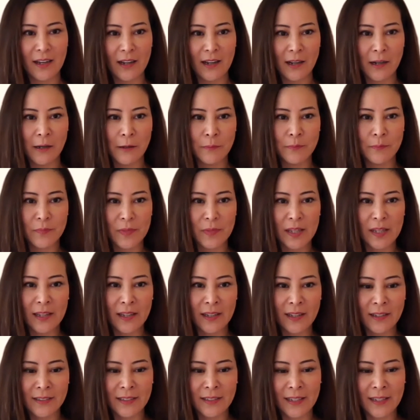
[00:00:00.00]

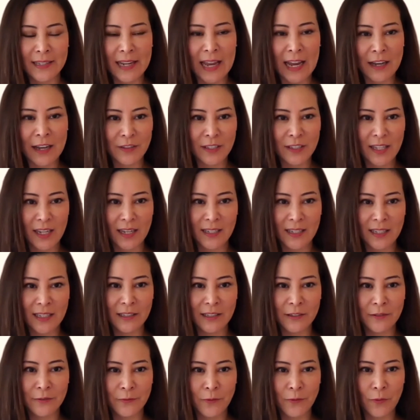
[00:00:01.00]
and
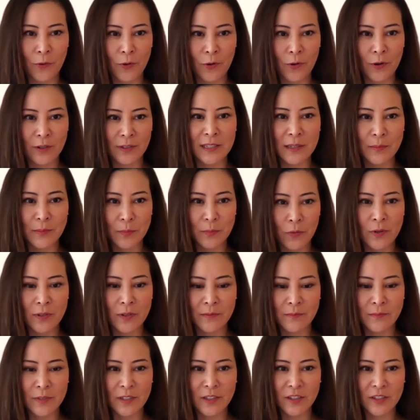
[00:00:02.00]
advocating for the
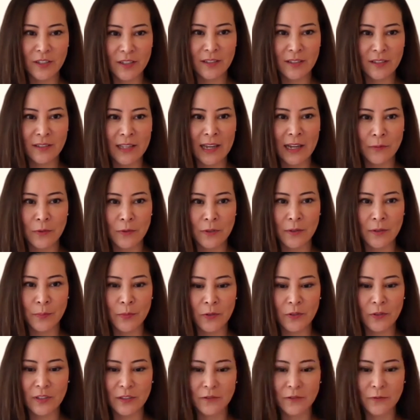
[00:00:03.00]
important mission that
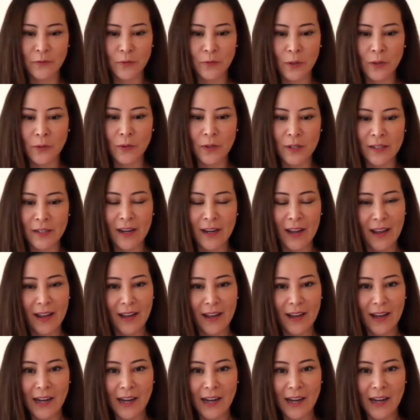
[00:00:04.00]
we're pushing forward.